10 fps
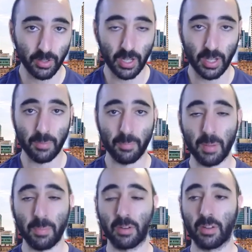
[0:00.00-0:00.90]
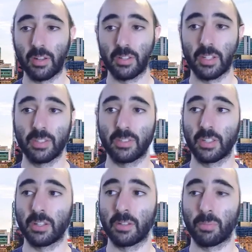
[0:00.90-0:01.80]
Uh, my background is
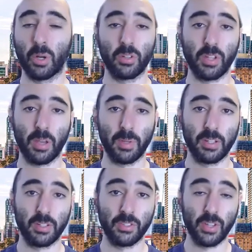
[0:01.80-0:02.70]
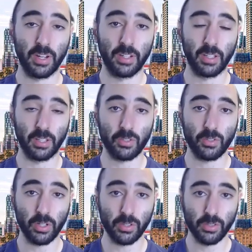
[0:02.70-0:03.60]
in prototyping and designing
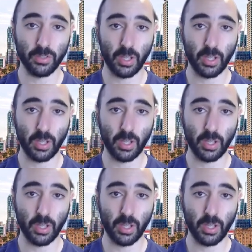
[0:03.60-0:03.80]
electronics